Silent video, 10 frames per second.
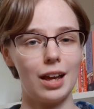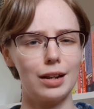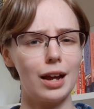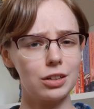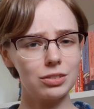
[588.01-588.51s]

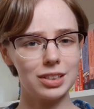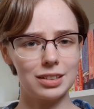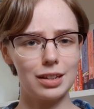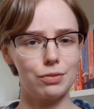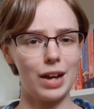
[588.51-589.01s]
and I don't
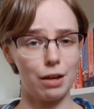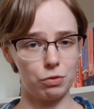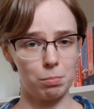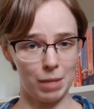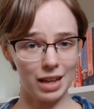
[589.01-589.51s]
think they've
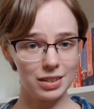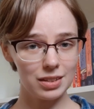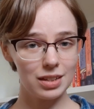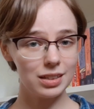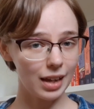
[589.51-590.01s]
ever met
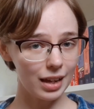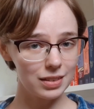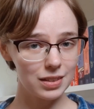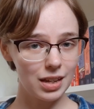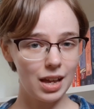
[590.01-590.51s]

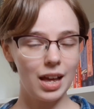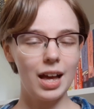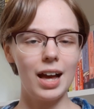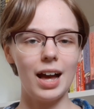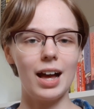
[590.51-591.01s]
yet.
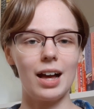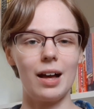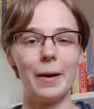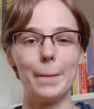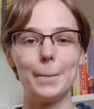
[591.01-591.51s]

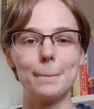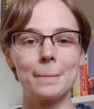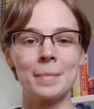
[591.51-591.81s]
Um,